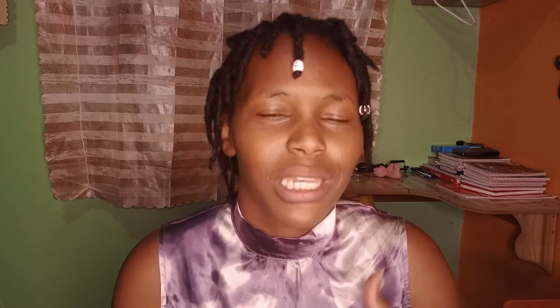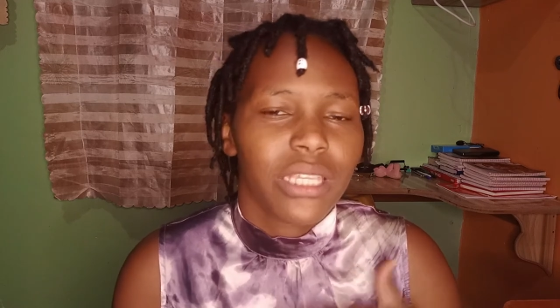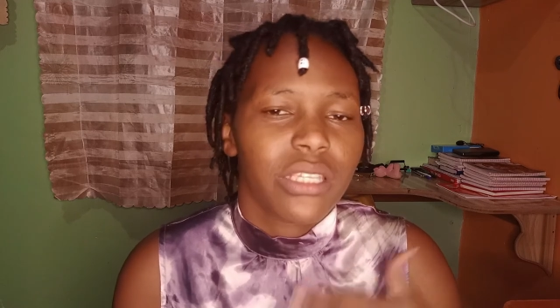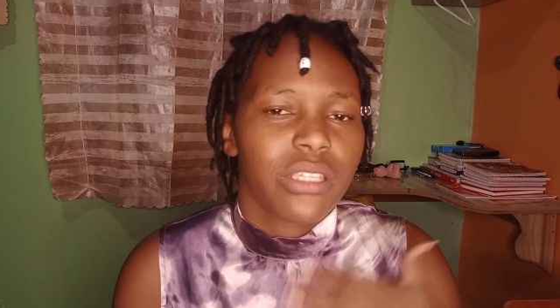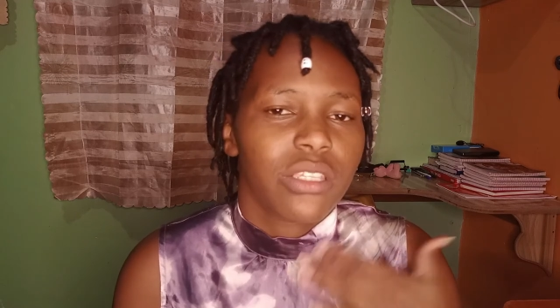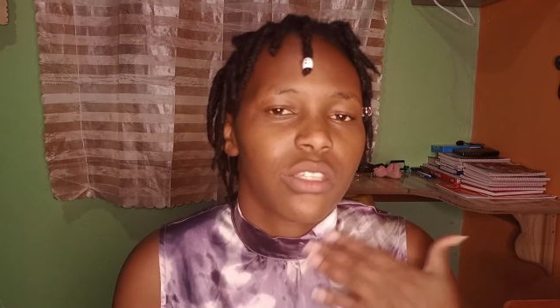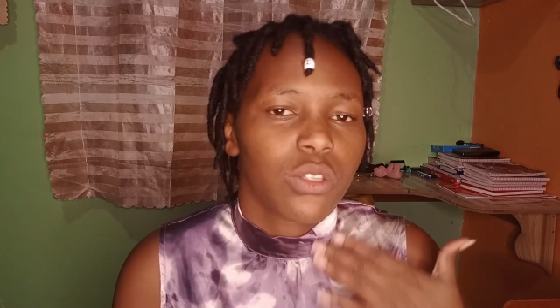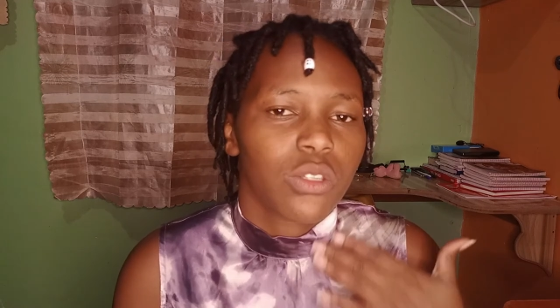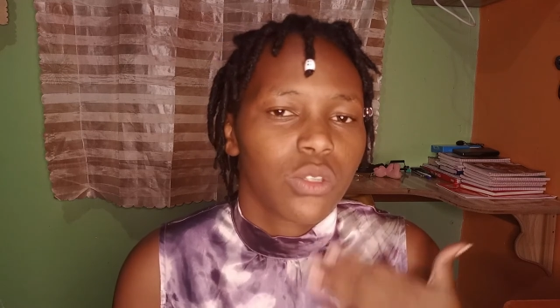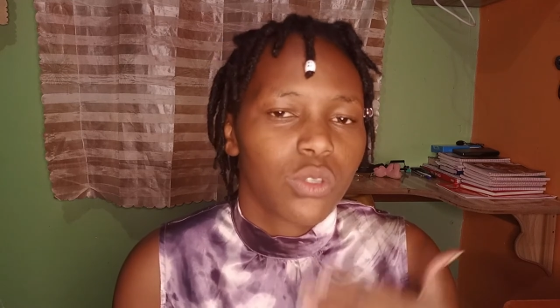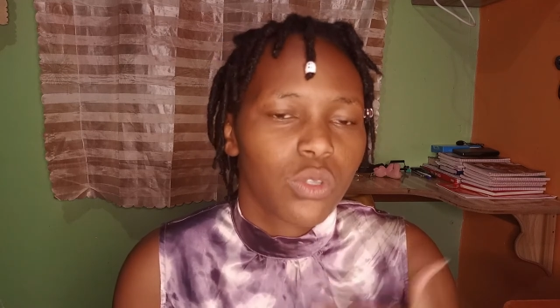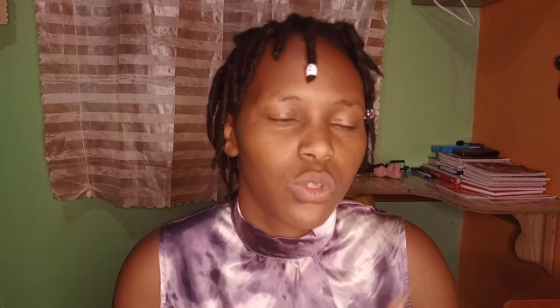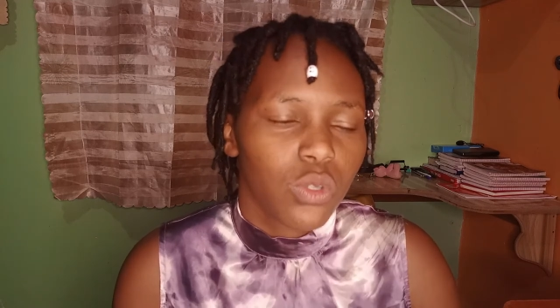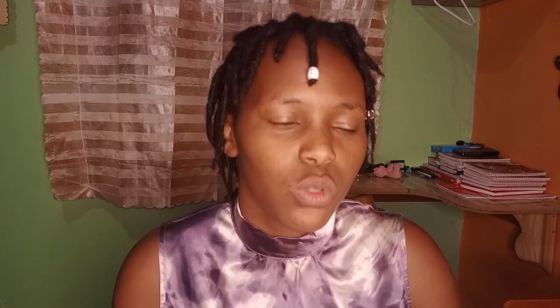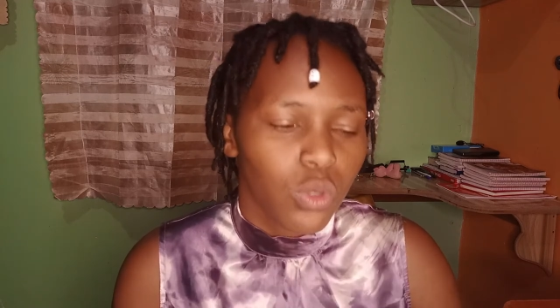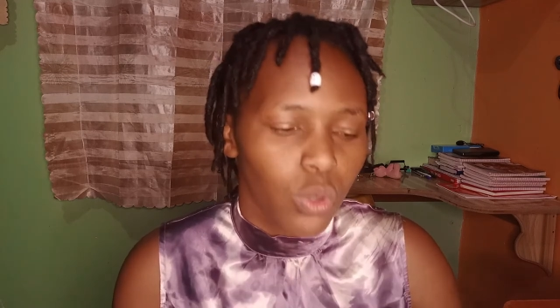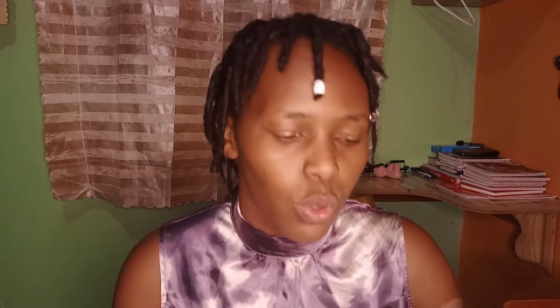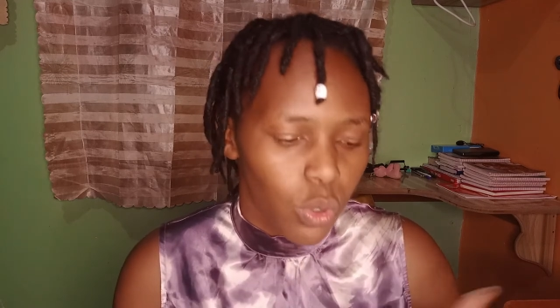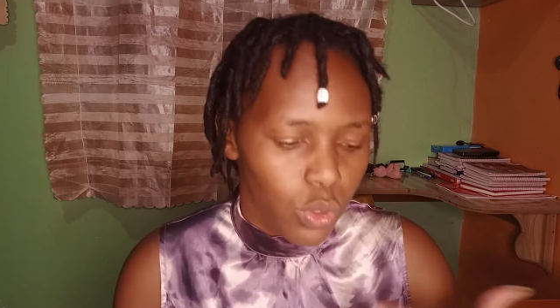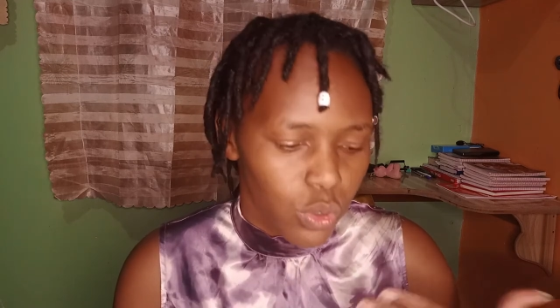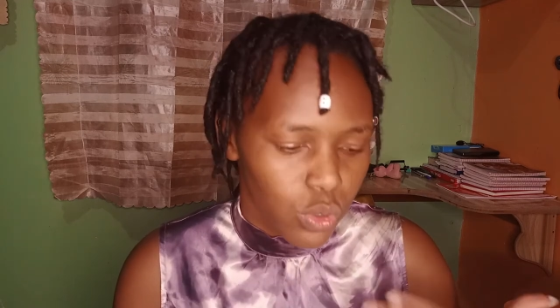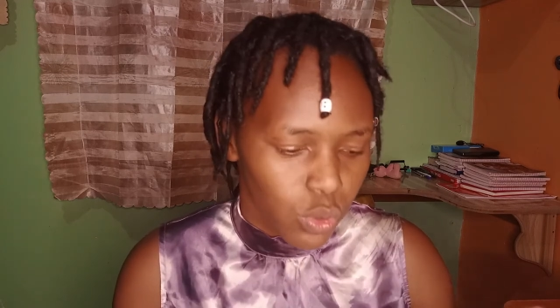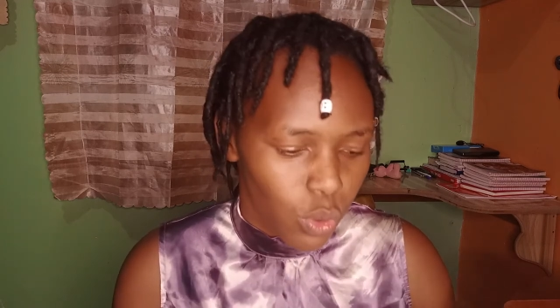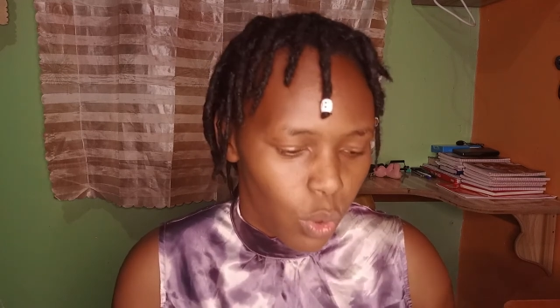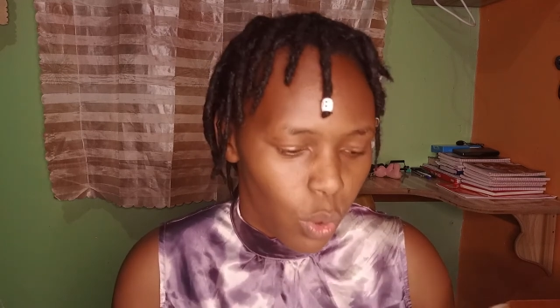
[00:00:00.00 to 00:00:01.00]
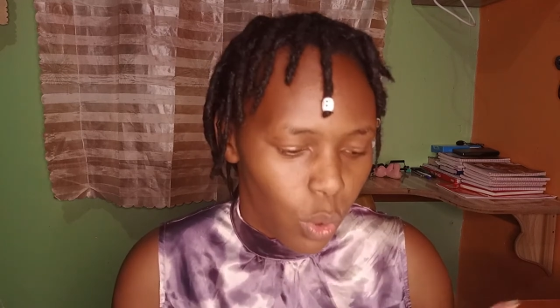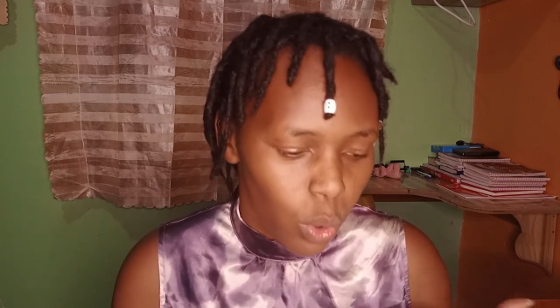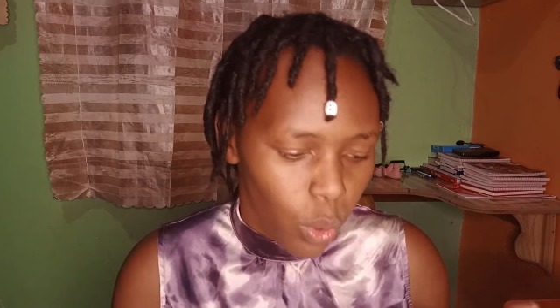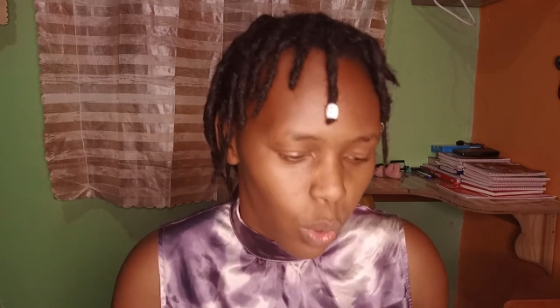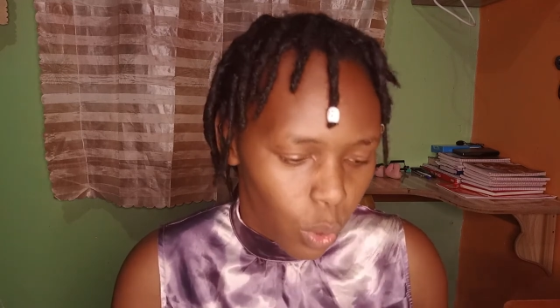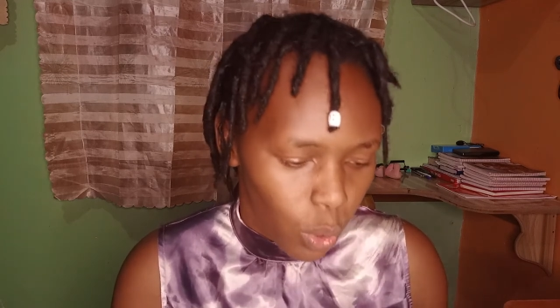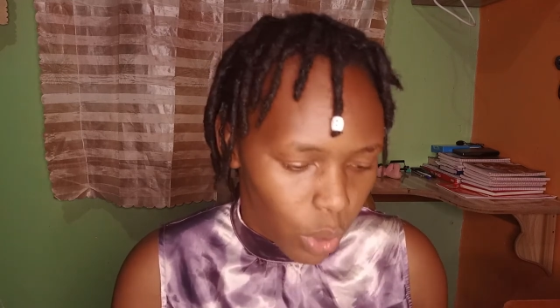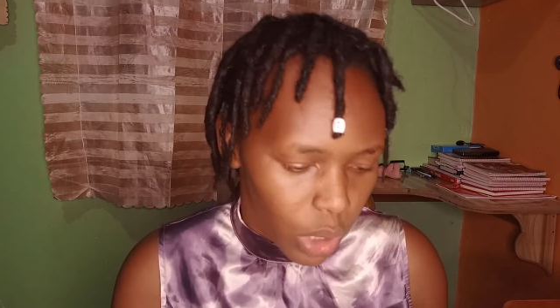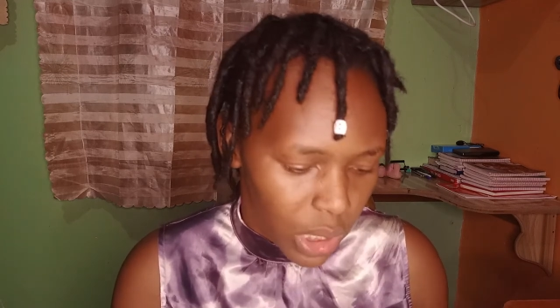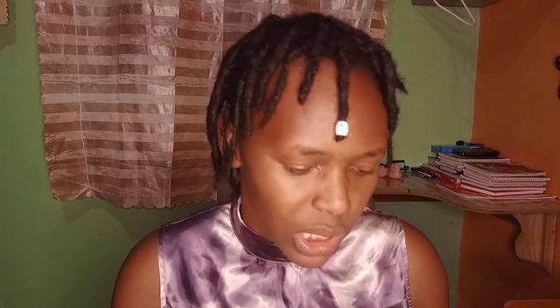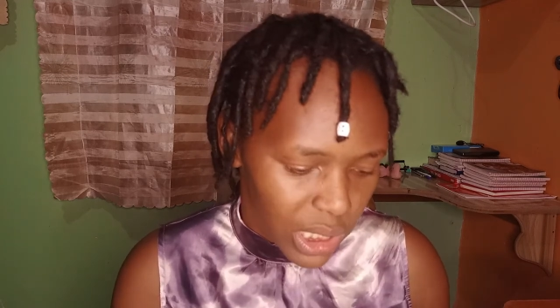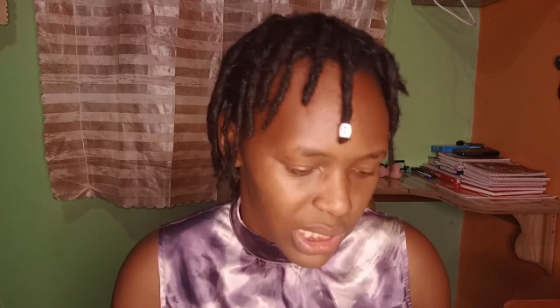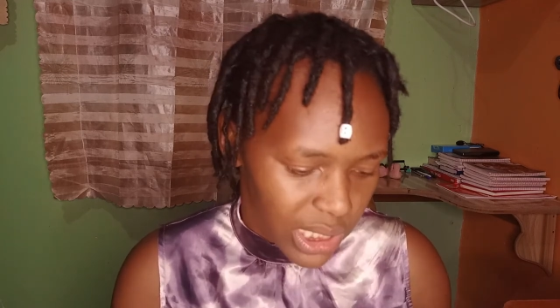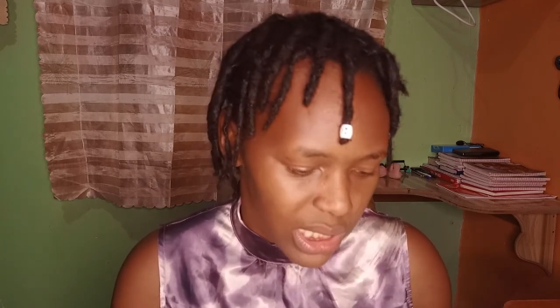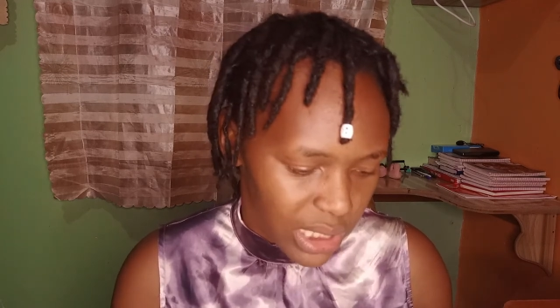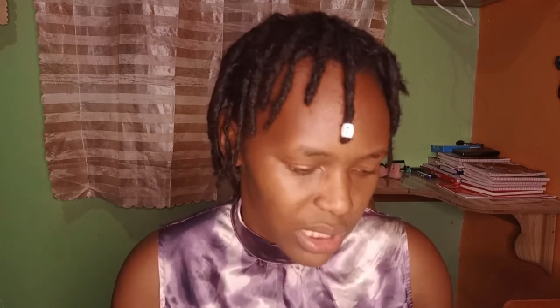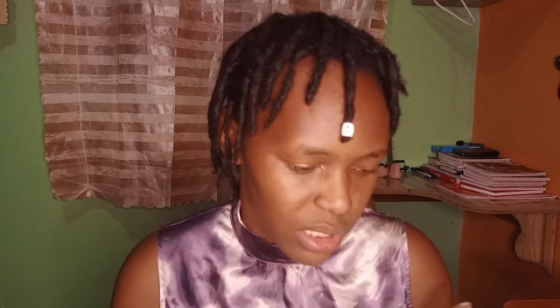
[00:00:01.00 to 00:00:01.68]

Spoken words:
is so cold.